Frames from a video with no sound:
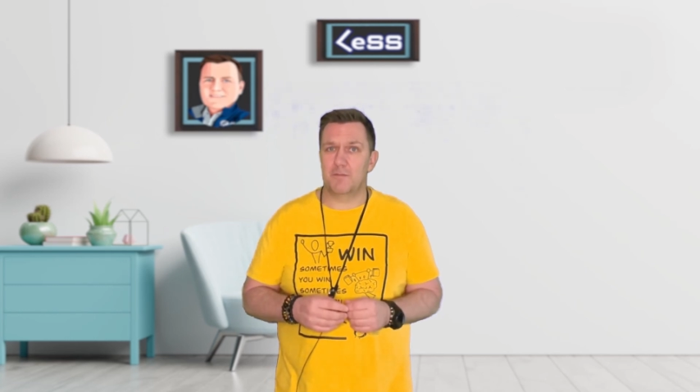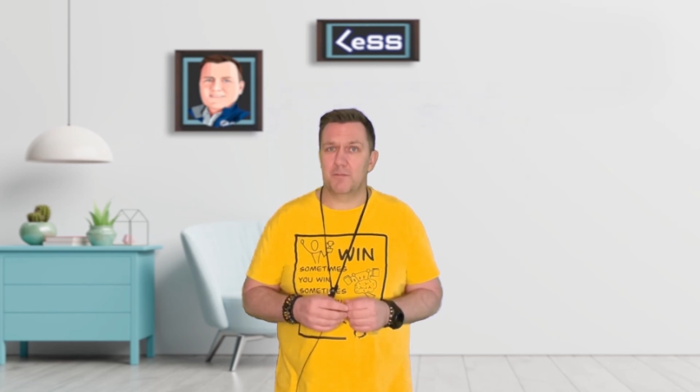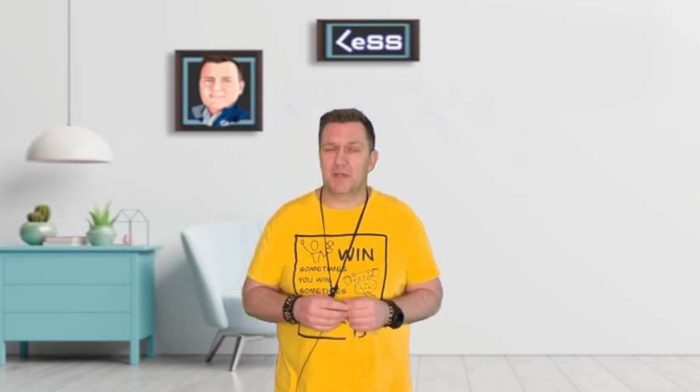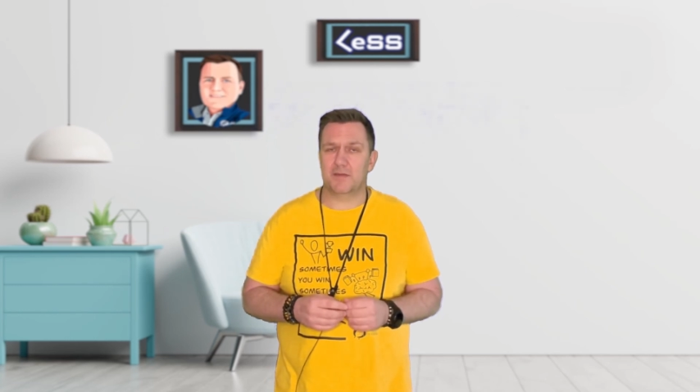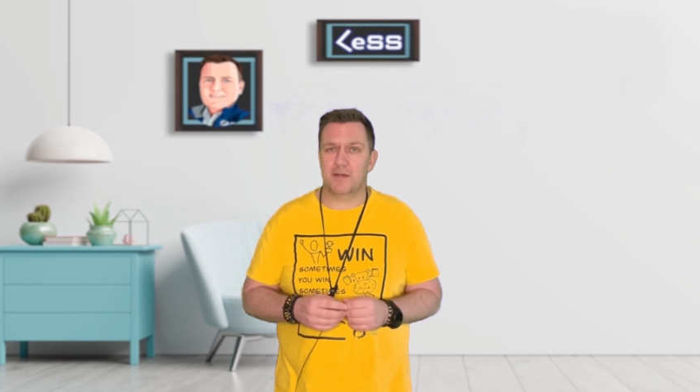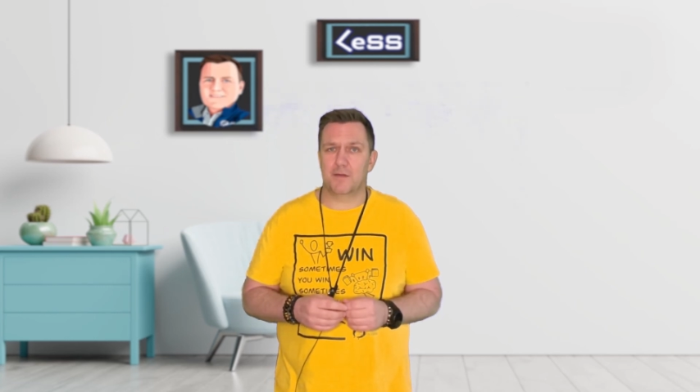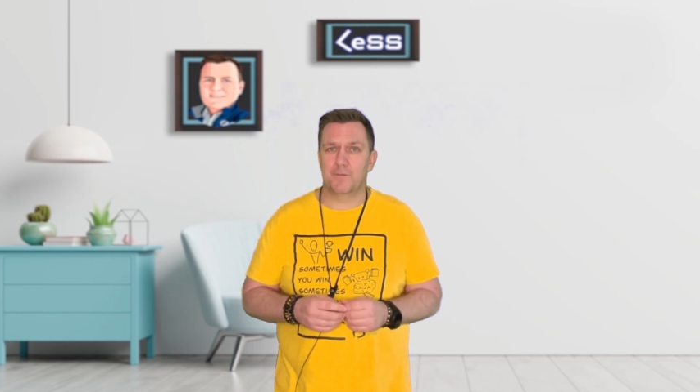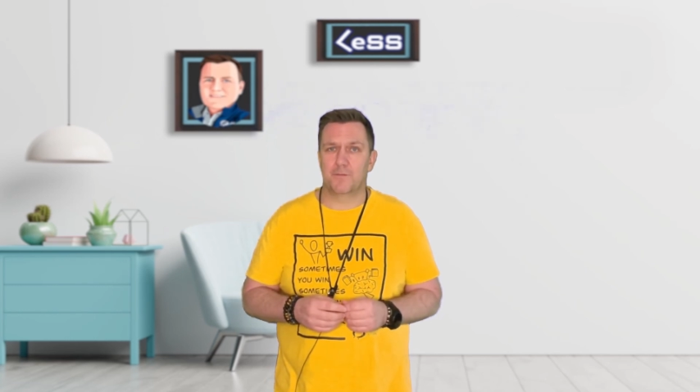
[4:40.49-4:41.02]

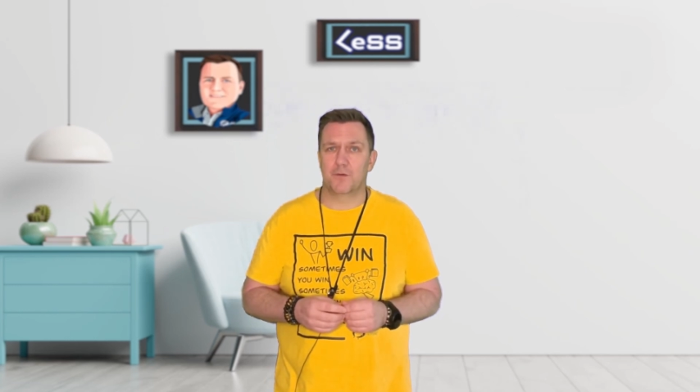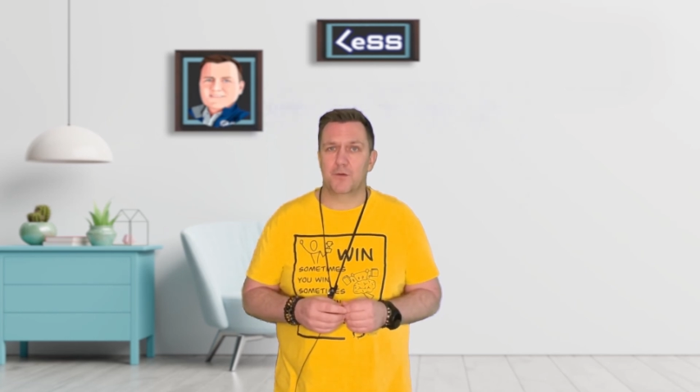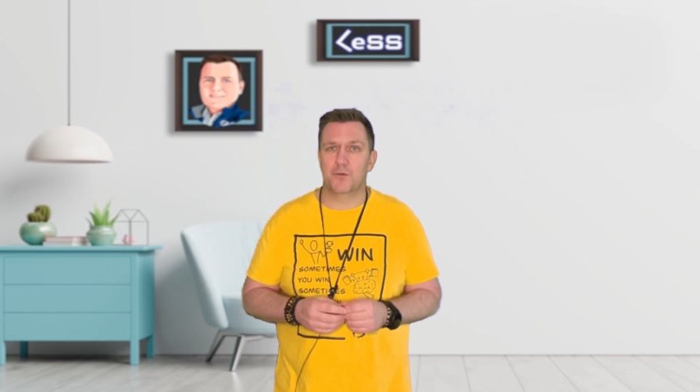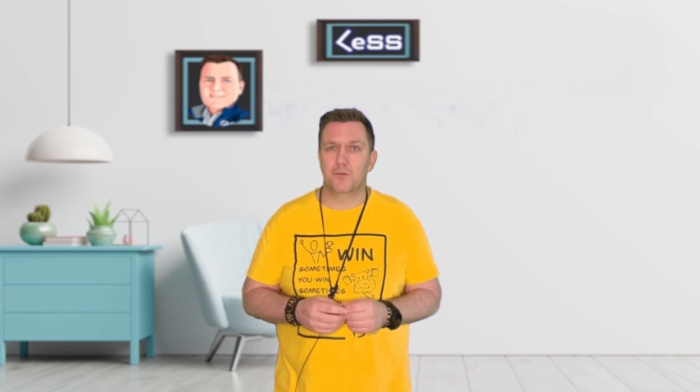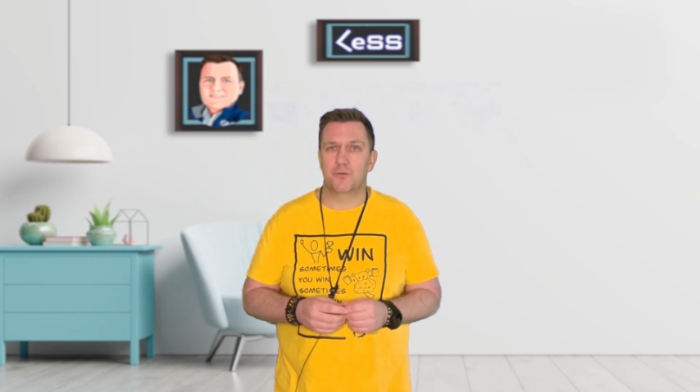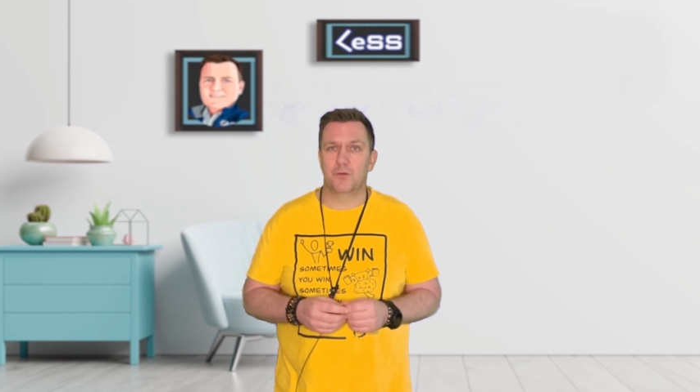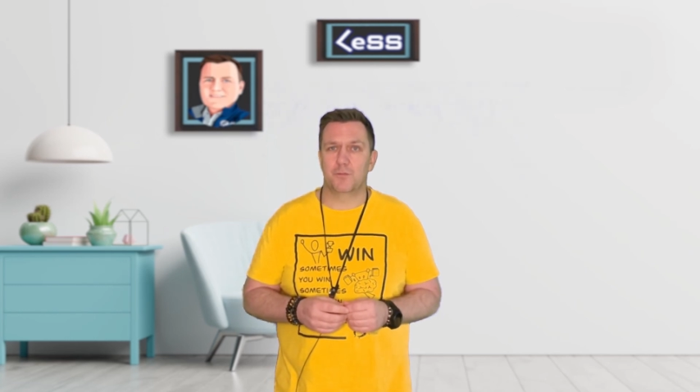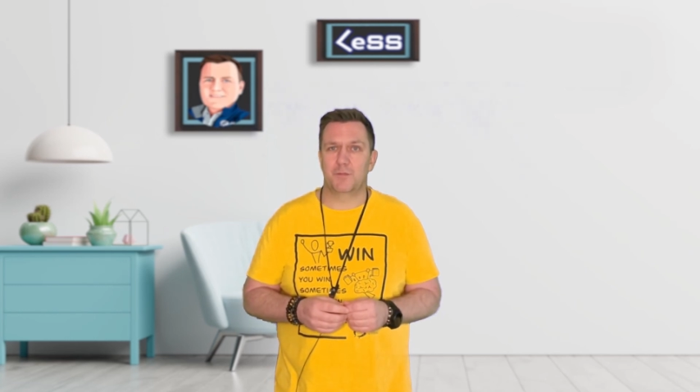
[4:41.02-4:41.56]
metric for you
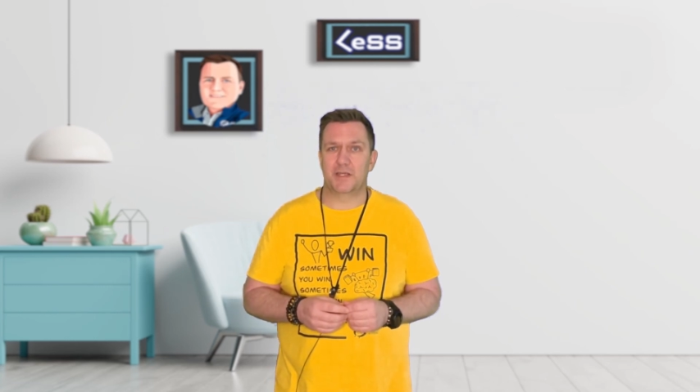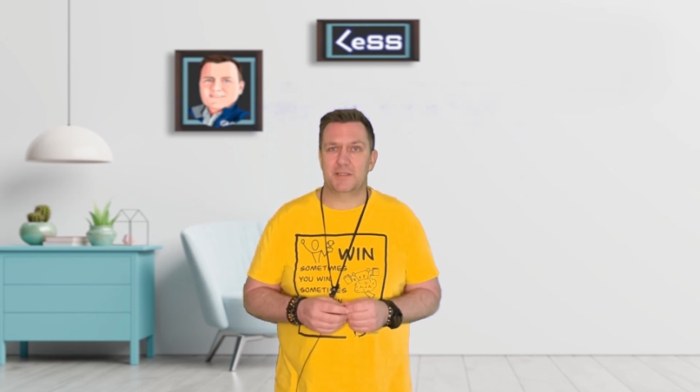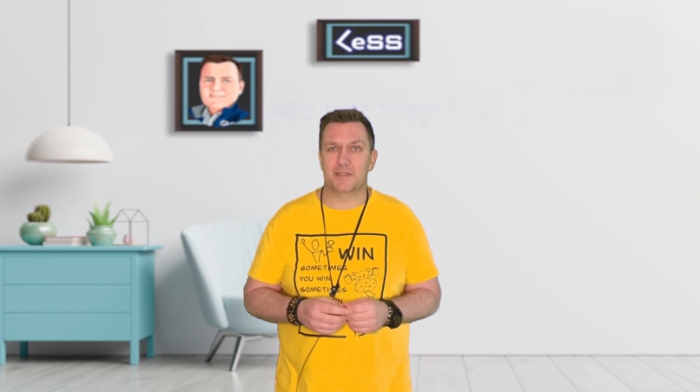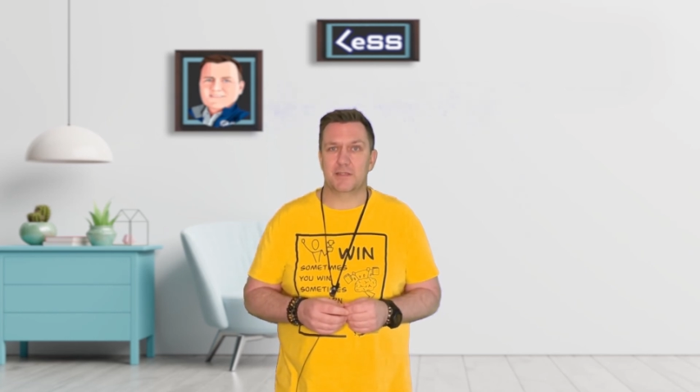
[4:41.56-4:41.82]
to measure.